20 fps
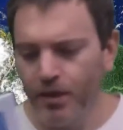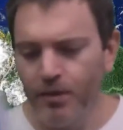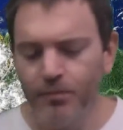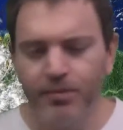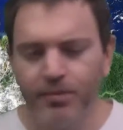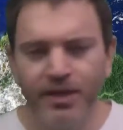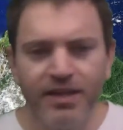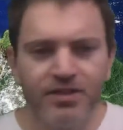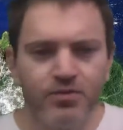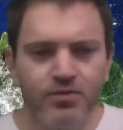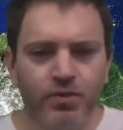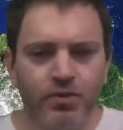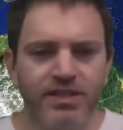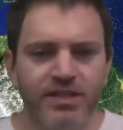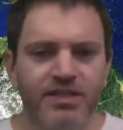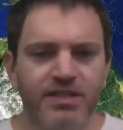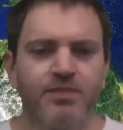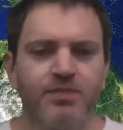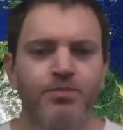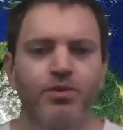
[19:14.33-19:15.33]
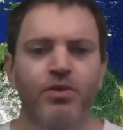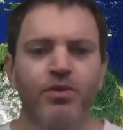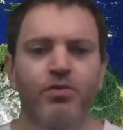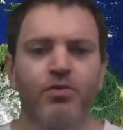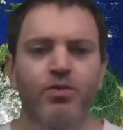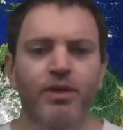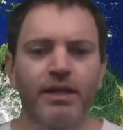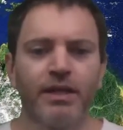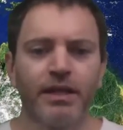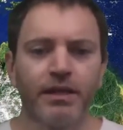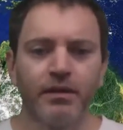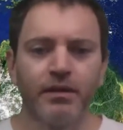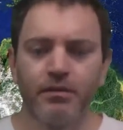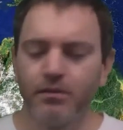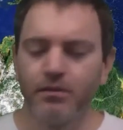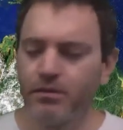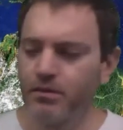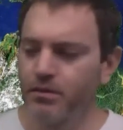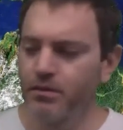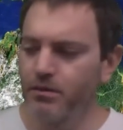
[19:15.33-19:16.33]
because what is this book really?
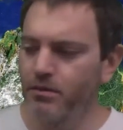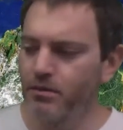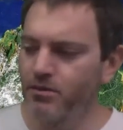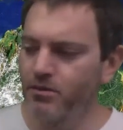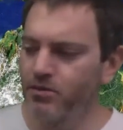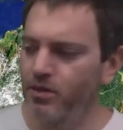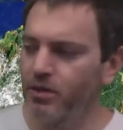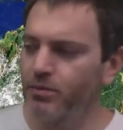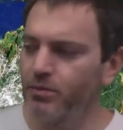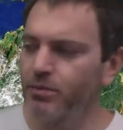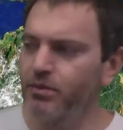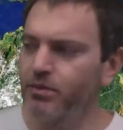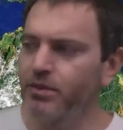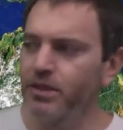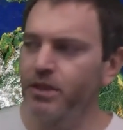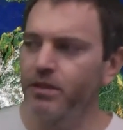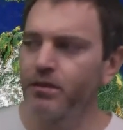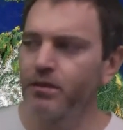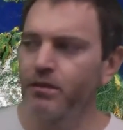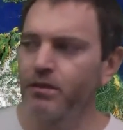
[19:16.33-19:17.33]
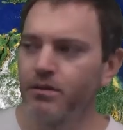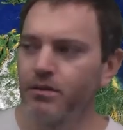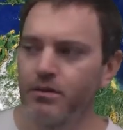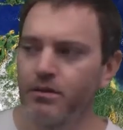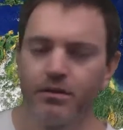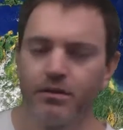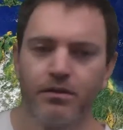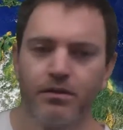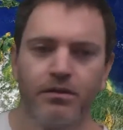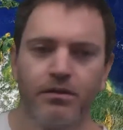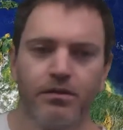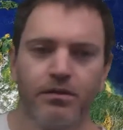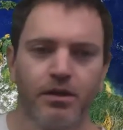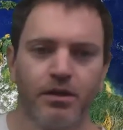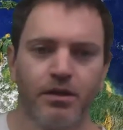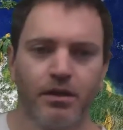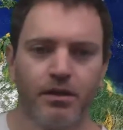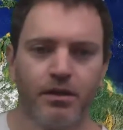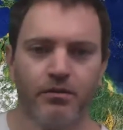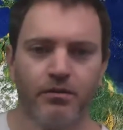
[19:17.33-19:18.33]
It's credibility.
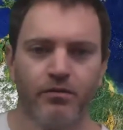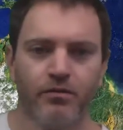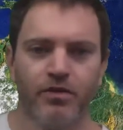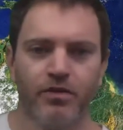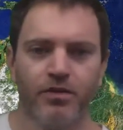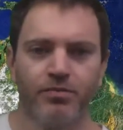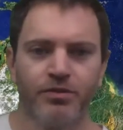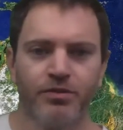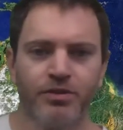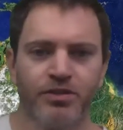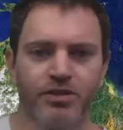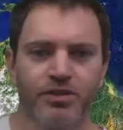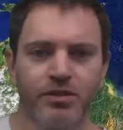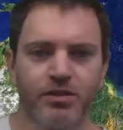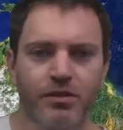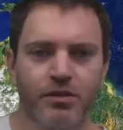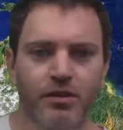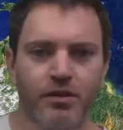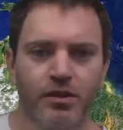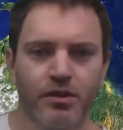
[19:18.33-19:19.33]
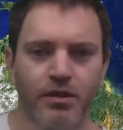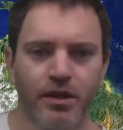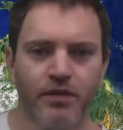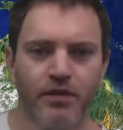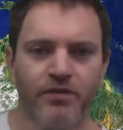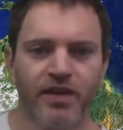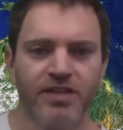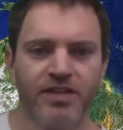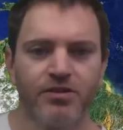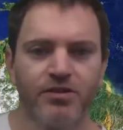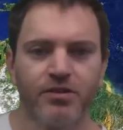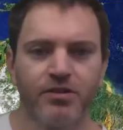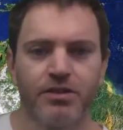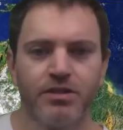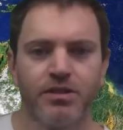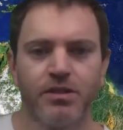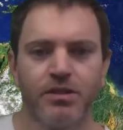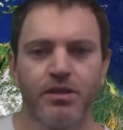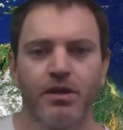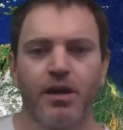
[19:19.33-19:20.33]
Look, flippers,
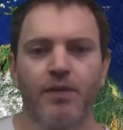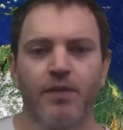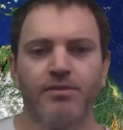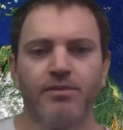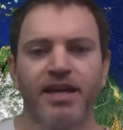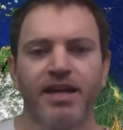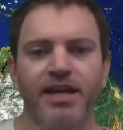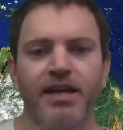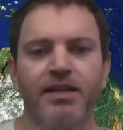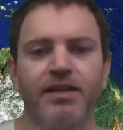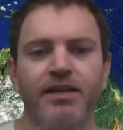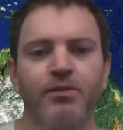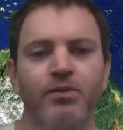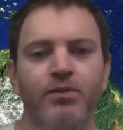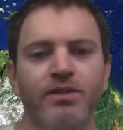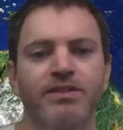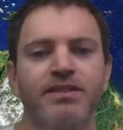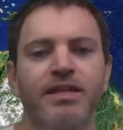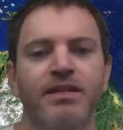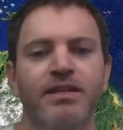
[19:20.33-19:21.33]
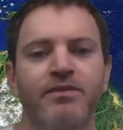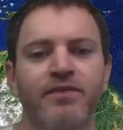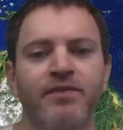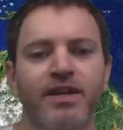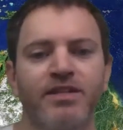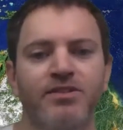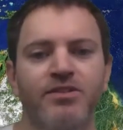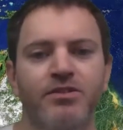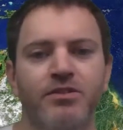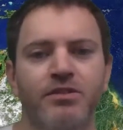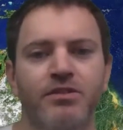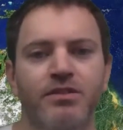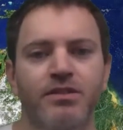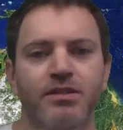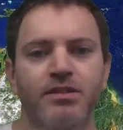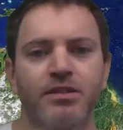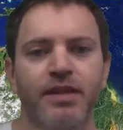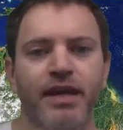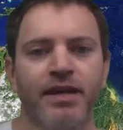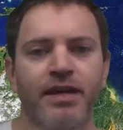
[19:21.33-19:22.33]
investors. I'm telling real estate investors
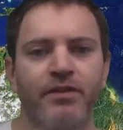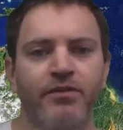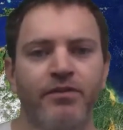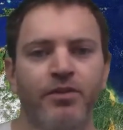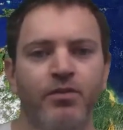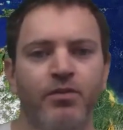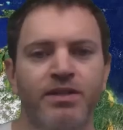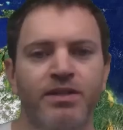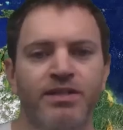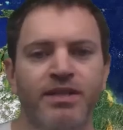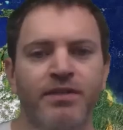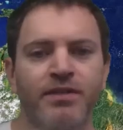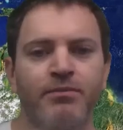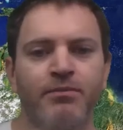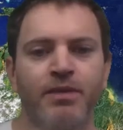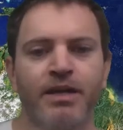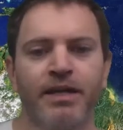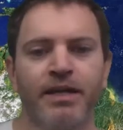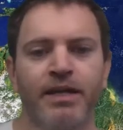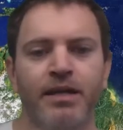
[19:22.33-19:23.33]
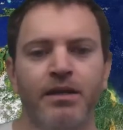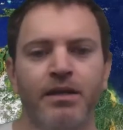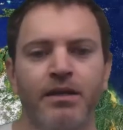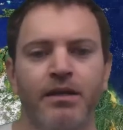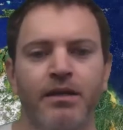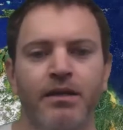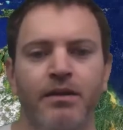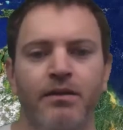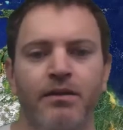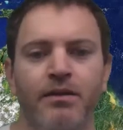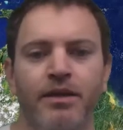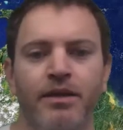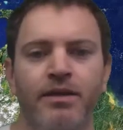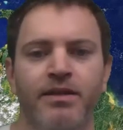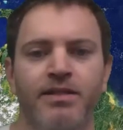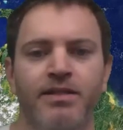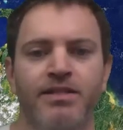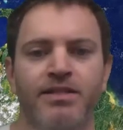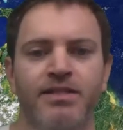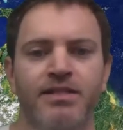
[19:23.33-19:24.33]
that if you want to save money, then
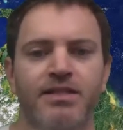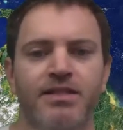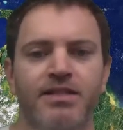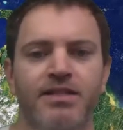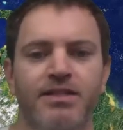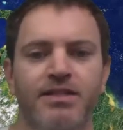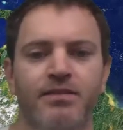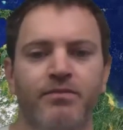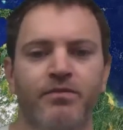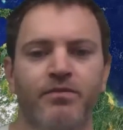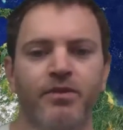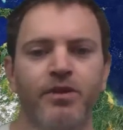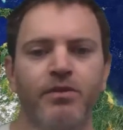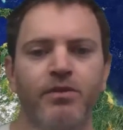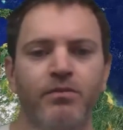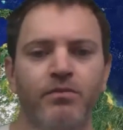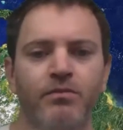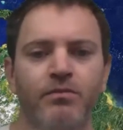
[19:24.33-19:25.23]
this is a system for you.